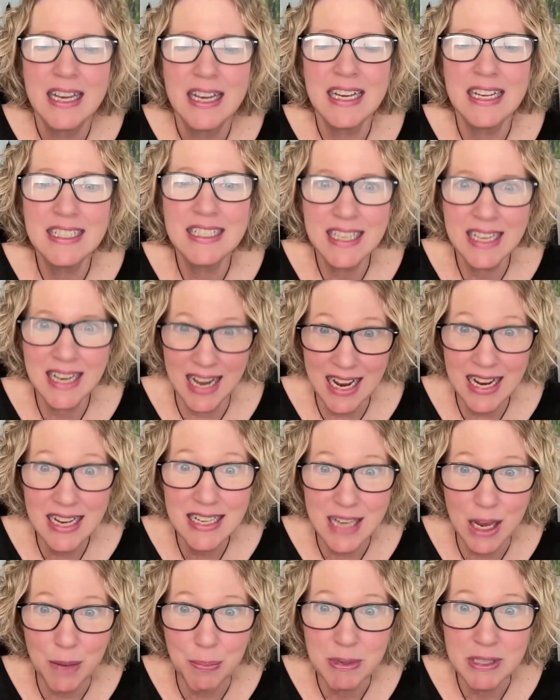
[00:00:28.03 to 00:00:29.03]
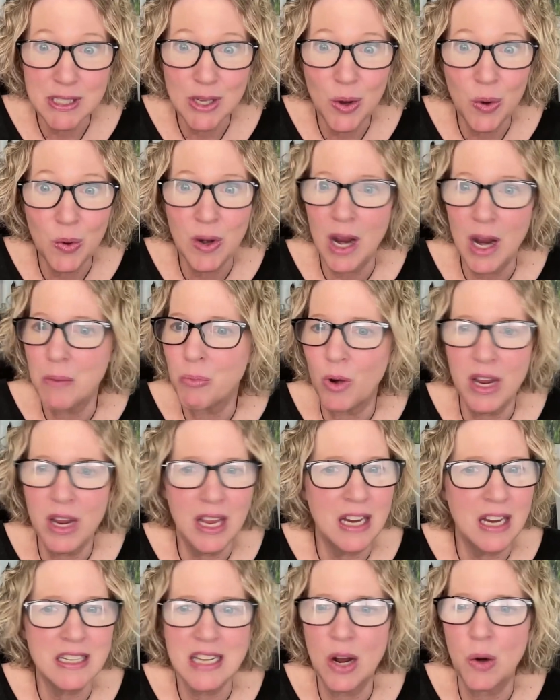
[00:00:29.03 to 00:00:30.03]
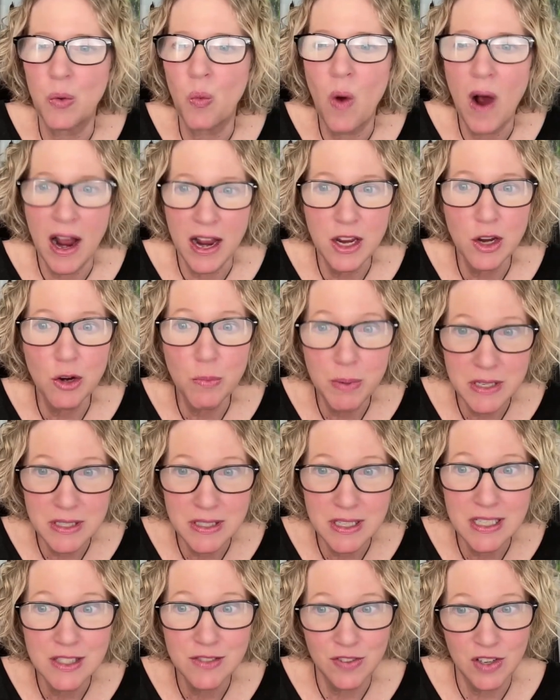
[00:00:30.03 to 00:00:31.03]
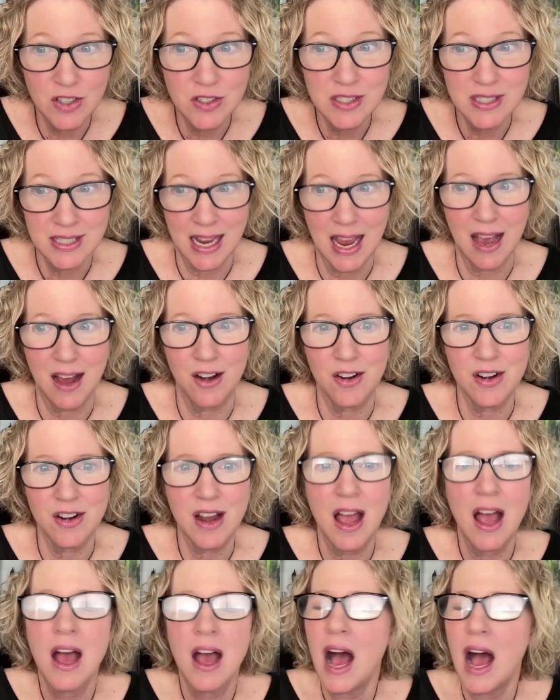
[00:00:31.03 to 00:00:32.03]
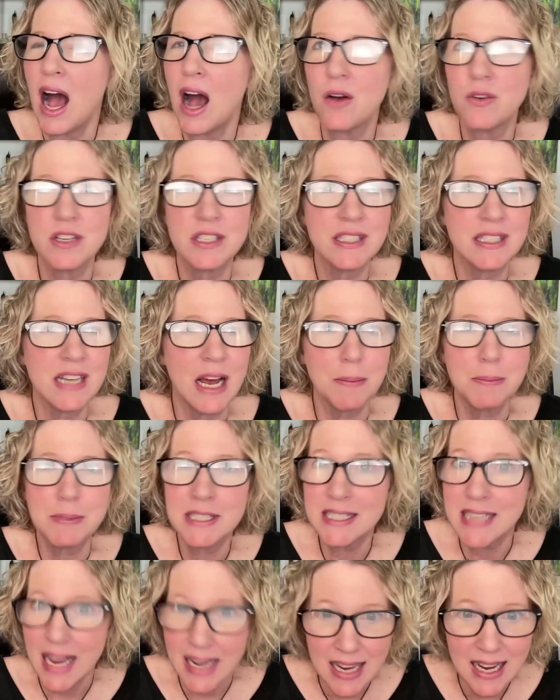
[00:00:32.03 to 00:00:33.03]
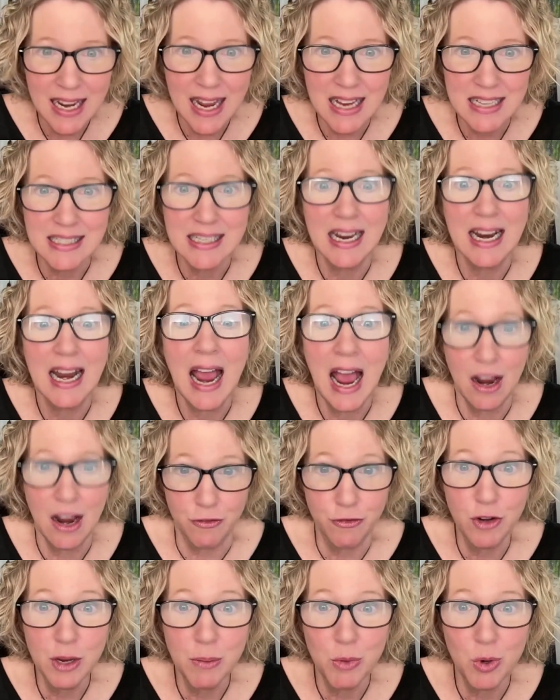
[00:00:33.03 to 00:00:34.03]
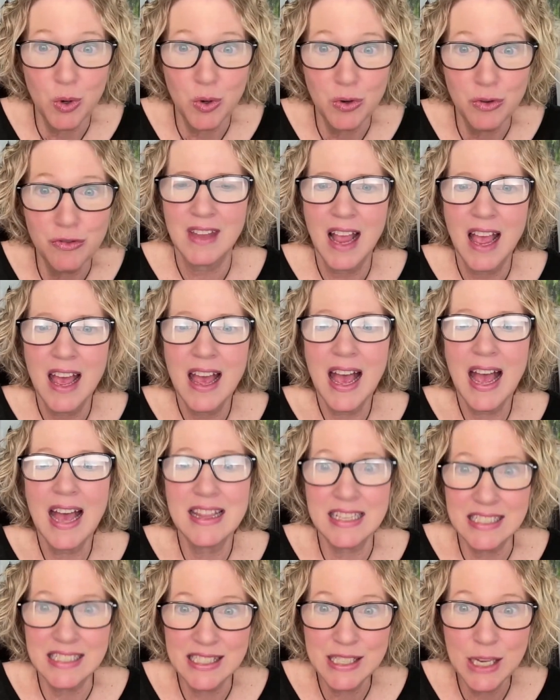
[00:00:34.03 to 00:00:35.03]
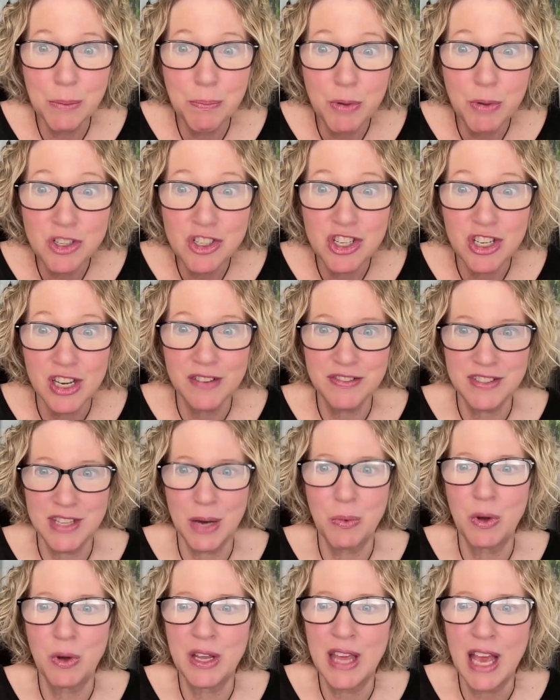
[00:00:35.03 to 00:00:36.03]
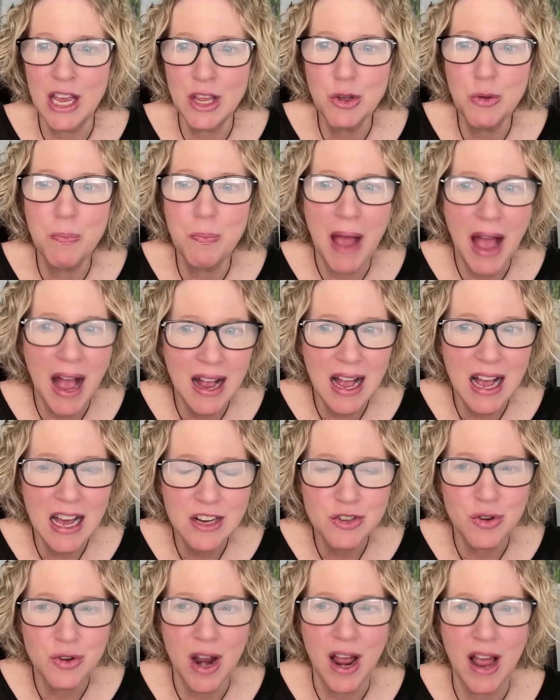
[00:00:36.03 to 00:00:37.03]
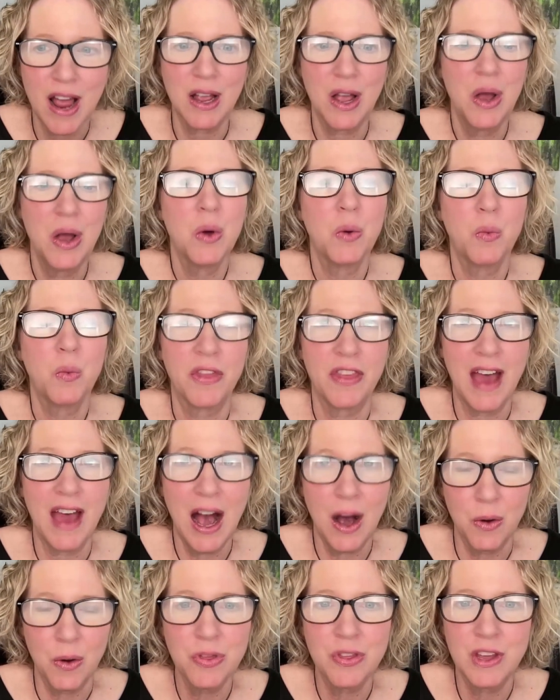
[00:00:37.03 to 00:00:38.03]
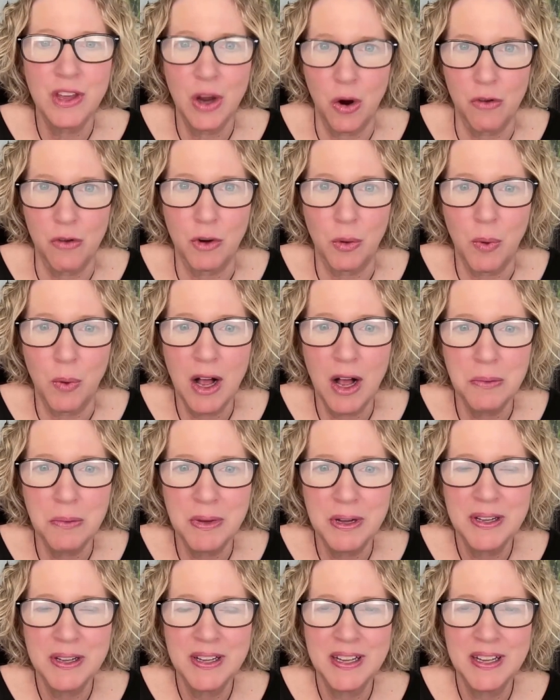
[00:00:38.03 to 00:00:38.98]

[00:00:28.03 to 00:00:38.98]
In today's episode, I'm breaking down why your business feels scattered, how to stop second guessing every move, and the simple shifts that will get you back on track without the overwhelm.